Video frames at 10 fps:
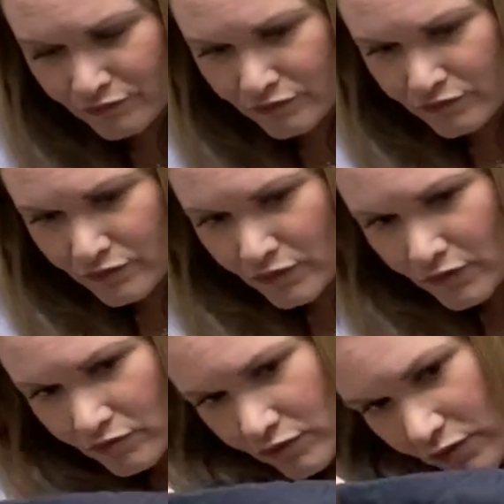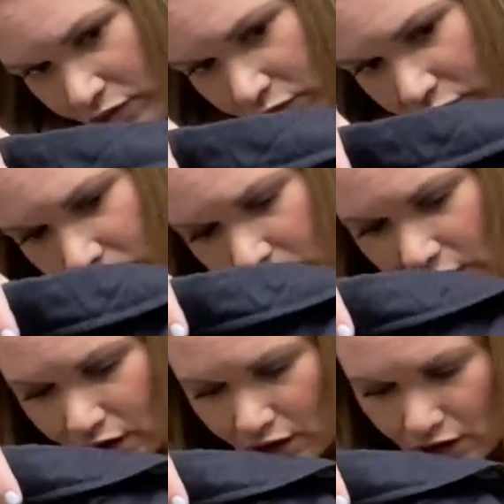
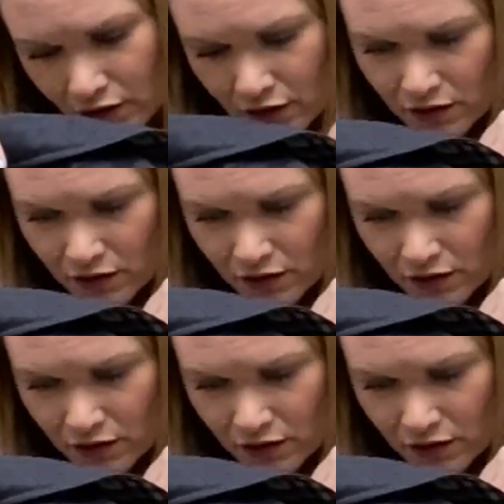No one is speaking in this clip.